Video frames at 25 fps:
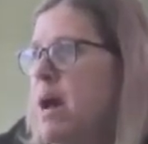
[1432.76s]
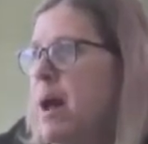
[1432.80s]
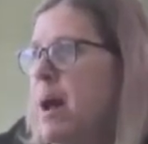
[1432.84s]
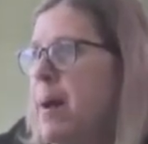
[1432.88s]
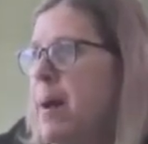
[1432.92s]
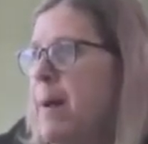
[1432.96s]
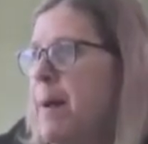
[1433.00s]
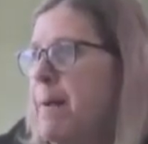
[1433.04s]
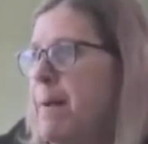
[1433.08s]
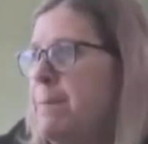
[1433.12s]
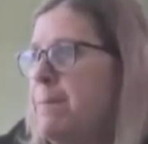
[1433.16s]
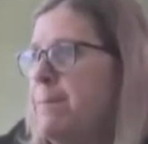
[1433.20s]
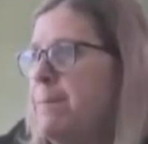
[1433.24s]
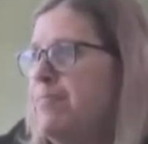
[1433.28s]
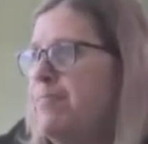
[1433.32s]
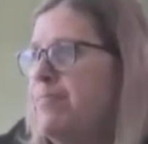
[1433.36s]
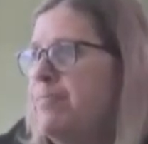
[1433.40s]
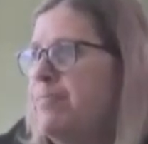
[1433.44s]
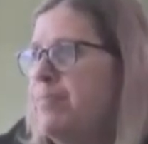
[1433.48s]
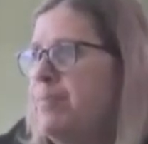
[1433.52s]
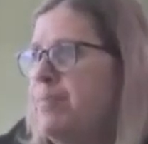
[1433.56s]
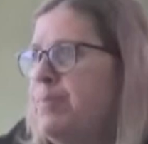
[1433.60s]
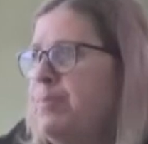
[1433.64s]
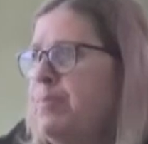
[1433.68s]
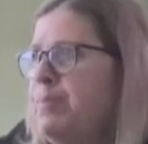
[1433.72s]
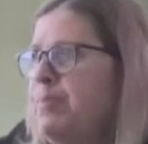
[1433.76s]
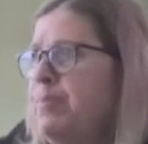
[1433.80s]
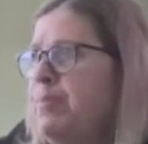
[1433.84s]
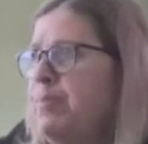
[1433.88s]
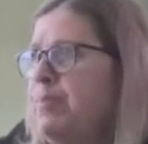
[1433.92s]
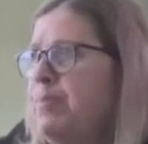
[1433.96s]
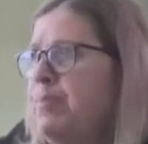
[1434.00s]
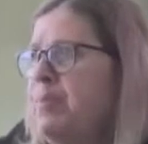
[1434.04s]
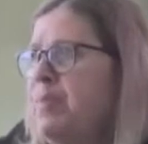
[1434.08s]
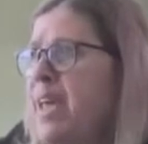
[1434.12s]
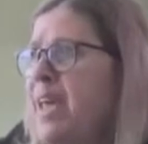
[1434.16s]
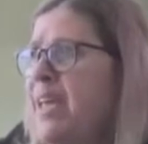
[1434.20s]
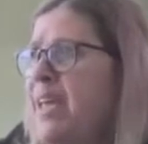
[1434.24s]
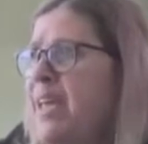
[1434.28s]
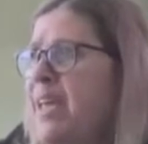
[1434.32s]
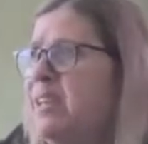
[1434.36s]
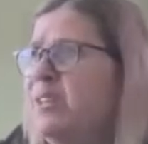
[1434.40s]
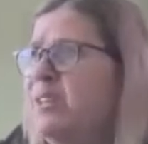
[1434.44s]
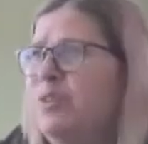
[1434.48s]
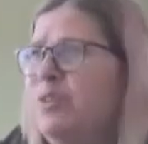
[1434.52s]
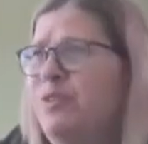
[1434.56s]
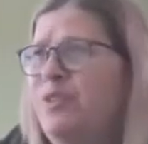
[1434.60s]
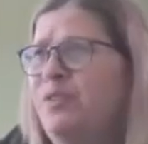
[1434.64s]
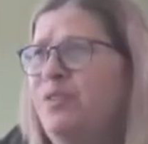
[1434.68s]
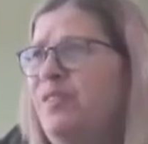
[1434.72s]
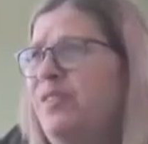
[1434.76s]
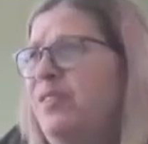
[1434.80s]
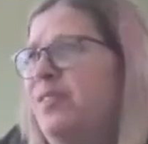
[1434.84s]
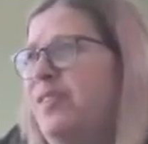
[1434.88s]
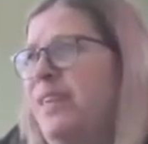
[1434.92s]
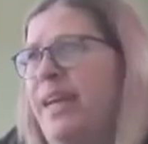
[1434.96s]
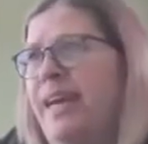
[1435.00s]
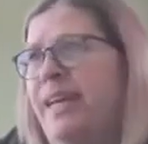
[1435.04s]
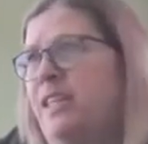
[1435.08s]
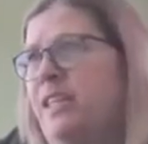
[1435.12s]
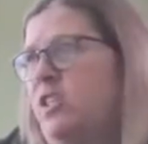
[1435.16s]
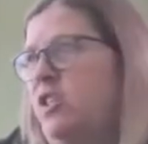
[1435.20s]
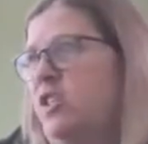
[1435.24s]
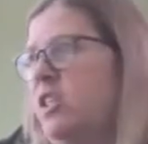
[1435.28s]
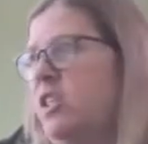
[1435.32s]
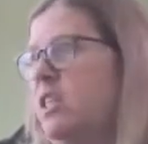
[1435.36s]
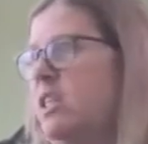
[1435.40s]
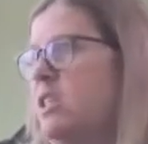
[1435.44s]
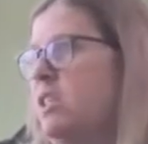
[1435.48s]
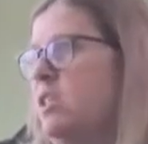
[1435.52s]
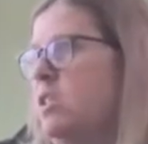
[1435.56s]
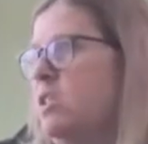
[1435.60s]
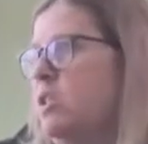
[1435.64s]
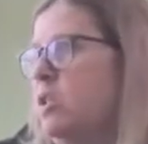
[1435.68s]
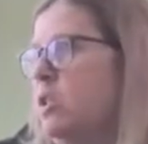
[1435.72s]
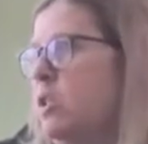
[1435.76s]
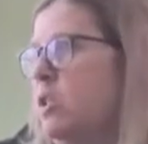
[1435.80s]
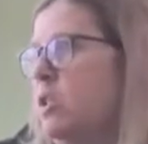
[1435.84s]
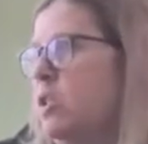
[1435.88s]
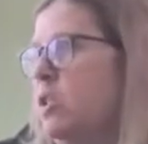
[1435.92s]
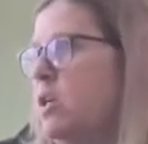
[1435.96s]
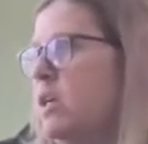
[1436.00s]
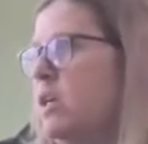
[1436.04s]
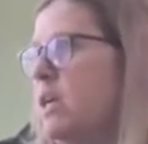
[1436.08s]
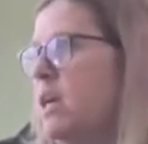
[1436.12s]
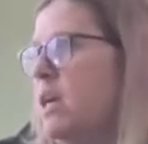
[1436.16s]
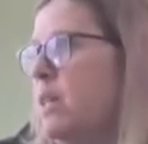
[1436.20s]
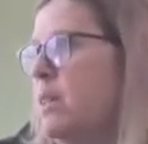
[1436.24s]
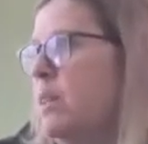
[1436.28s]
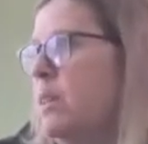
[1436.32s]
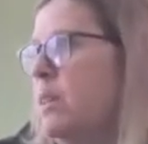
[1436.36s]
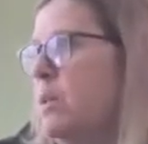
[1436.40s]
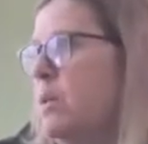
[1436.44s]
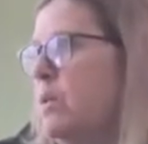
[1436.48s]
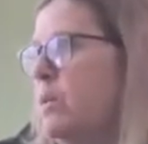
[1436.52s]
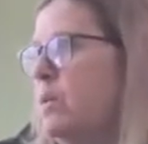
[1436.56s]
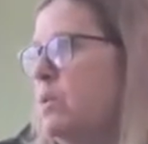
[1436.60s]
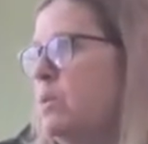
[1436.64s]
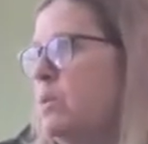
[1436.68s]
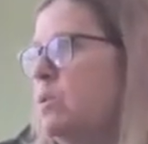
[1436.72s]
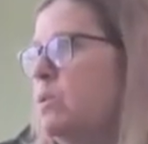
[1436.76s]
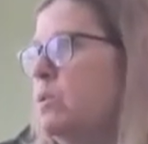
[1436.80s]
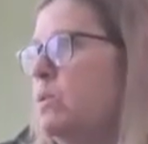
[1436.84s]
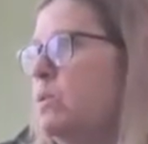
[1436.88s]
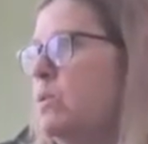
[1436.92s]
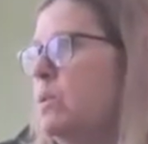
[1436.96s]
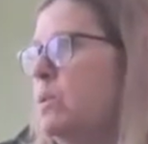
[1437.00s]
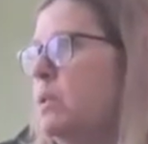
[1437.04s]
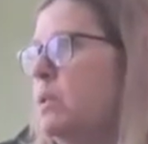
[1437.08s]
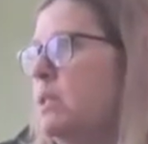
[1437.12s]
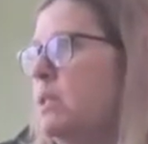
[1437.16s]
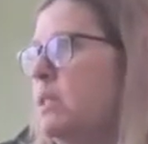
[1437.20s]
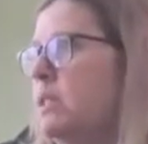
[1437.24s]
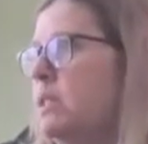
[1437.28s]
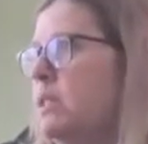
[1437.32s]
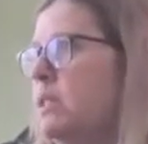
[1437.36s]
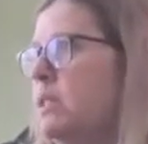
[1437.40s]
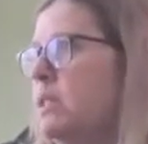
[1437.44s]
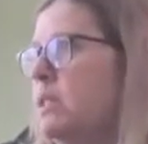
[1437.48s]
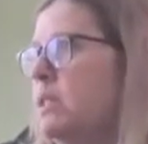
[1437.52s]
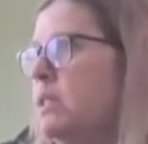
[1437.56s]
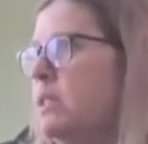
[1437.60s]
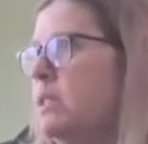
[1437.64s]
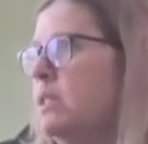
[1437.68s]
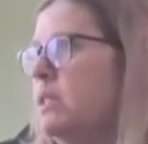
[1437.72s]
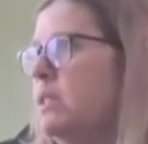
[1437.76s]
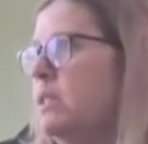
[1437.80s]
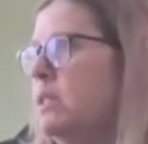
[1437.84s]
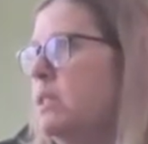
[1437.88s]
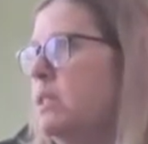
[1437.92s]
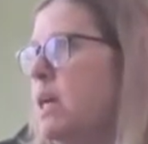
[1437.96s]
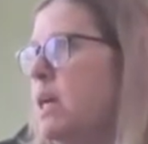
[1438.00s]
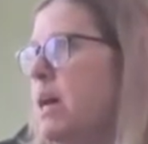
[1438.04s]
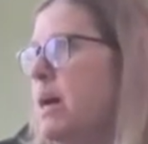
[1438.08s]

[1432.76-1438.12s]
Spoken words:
I don't know if you've even had a chance to look at those ordinances,